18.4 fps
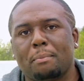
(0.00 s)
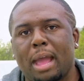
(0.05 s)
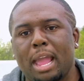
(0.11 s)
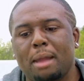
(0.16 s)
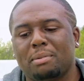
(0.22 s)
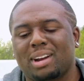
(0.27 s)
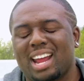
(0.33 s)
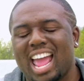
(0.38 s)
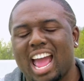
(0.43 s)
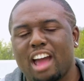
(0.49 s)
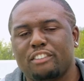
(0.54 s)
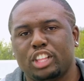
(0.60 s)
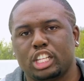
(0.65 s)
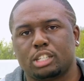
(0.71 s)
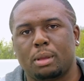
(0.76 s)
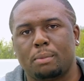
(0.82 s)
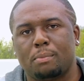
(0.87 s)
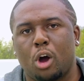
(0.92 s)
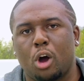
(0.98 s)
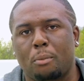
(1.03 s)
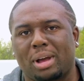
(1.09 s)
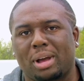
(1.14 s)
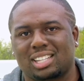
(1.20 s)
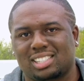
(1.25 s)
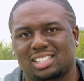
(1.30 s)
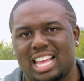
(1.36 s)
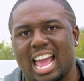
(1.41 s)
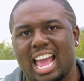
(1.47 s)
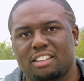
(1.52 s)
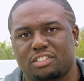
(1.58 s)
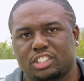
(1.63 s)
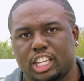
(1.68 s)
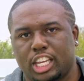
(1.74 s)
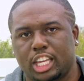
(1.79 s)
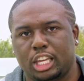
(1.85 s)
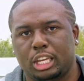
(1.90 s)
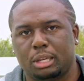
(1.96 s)
able to have these people on my staff
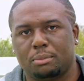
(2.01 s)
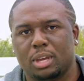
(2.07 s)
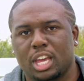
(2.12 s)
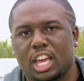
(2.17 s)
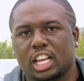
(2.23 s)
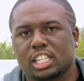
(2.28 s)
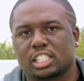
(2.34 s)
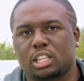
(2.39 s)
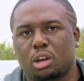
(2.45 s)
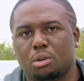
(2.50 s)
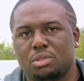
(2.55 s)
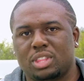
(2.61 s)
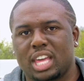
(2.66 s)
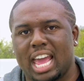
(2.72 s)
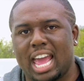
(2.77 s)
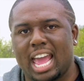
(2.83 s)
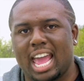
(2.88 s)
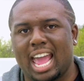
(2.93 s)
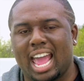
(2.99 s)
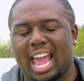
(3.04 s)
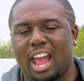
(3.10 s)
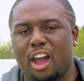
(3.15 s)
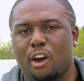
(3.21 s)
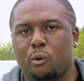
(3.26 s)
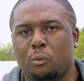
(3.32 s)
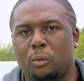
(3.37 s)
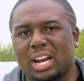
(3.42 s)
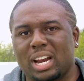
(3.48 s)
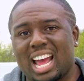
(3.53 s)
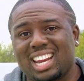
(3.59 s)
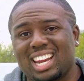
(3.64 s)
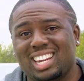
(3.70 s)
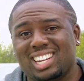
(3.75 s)
team so that when I need